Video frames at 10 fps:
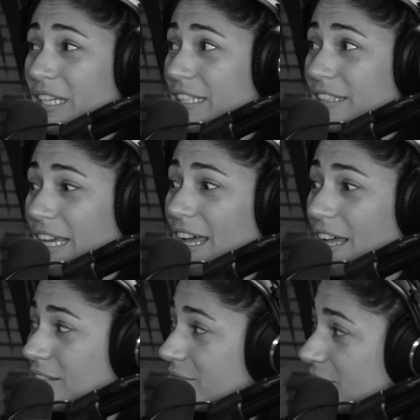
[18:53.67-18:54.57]
But
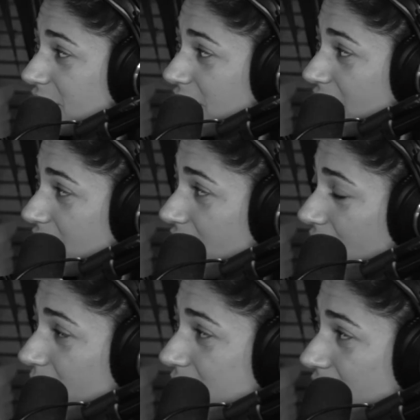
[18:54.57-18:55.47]
yeah, so
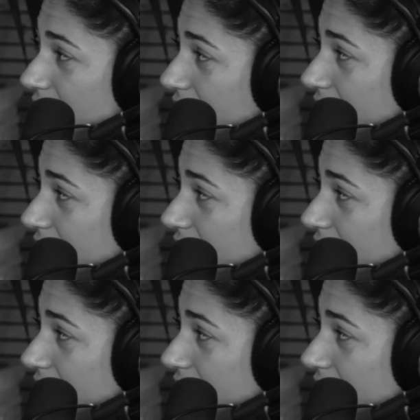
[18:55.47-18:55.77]
I was in a